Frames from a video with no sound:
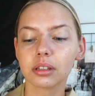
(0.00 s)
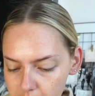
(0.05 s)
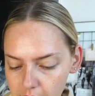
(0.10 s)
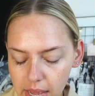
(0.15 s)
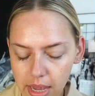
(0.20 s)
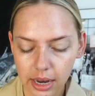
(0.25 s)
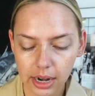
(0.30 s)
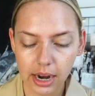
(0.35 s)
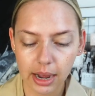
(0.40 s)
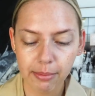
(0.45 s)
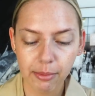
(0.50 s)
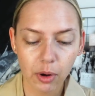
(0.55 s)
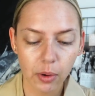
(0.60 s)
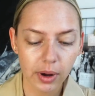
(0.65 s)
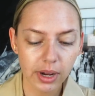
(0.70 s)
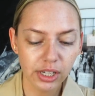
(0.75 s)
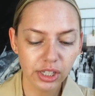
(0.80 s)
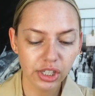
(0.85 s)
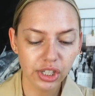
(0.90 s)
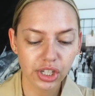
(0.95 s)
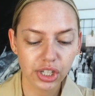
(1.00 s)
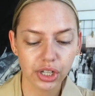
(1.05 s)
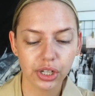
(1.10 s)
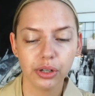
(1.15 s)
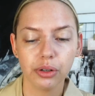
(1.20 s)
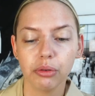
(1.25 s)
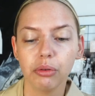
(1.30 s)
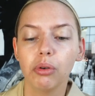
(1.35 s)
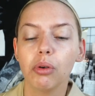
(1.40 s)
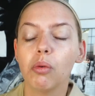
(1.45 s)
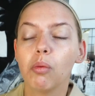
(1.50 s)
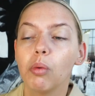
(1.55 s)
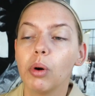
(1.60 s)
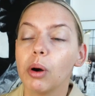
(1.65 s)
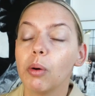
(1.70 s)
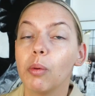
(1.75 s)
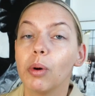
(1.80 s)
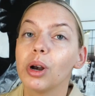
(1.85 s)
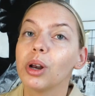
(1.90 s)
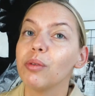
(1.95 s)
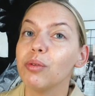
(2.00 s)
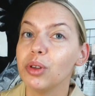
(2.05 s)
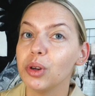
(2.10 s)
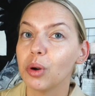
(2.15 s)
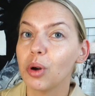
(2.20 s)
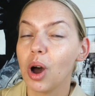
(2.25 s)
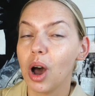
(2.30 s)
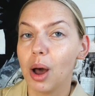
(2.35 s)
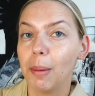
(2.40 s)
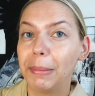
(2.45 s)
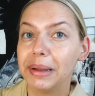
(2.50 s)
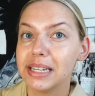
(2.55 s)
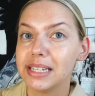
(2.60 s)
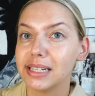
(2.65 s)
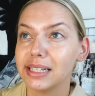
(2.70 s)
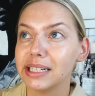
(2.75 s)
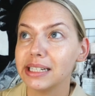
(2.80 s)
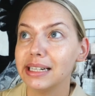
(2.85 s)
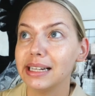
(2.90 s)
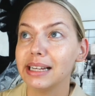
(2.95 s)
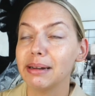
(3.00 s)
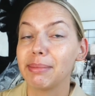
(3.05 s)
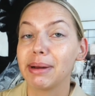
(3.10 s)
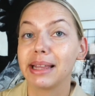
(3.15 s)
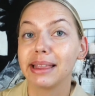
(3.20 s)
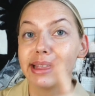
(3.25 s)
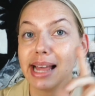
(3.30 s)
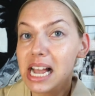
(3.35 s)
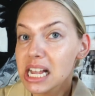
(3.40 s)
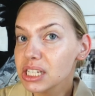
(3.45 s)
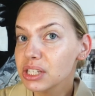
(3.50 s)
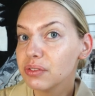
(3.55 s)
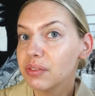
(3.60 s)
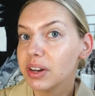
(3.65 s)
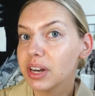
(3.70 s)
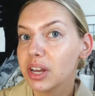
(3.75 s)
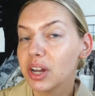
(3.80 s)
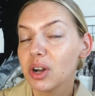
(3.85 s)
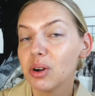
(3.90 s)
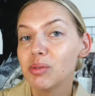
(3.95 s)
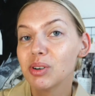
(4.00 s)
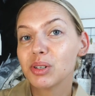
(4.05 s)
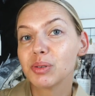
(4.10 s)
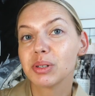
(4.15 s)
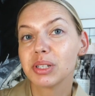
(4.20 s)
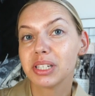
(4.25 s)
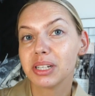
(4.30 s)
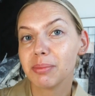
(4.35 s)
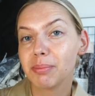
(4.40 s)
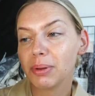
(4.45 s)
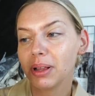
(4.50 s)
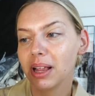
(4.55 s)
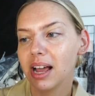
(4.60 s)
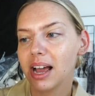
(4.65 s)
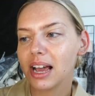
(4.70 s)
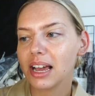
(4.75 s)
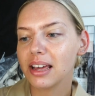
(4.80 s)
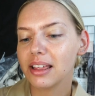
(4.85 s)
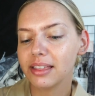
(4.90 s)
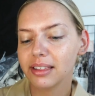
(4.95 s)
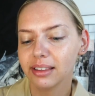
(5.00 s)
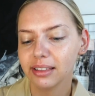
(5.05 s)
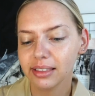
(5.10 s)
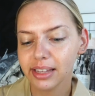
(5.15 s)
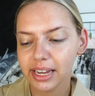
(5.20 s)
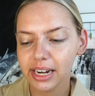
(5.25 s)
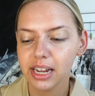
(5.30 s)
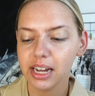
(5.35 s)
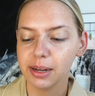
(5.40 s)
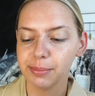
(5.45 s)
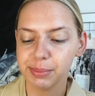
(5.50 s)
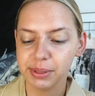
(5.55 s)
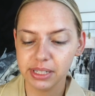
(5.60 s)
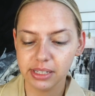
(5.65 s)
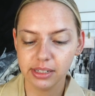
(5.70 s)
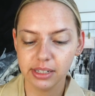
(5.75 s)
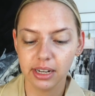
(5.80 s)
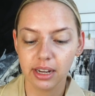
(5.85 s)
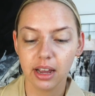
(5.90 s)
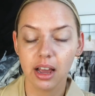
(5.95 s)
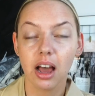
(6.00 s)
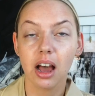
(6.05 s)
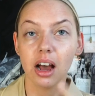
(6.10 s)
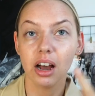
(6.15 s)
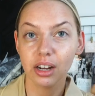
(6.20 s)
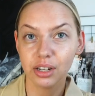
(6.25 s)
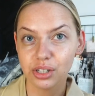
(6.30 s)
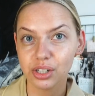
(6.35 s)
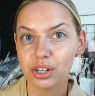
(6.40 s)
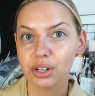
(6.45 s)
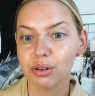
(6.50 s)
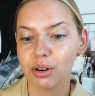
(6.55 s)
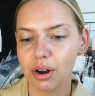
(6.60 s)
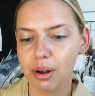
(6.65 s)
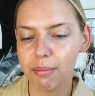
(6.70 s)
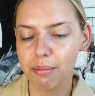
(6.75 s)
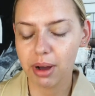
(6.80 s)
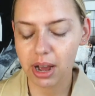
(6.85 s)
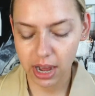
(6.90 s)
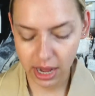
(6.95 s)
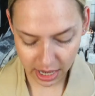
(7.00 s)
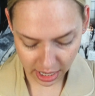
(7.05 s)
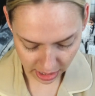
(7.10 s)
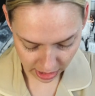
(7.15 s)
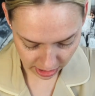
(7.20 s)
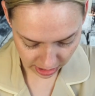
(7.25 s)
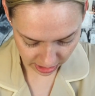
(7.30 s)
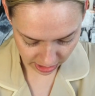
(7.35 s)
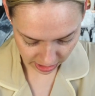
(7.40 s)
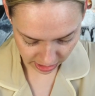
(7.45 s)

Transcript: And I'm going to do what one of you commented in my last video, which was to apply the Lit Up stick under my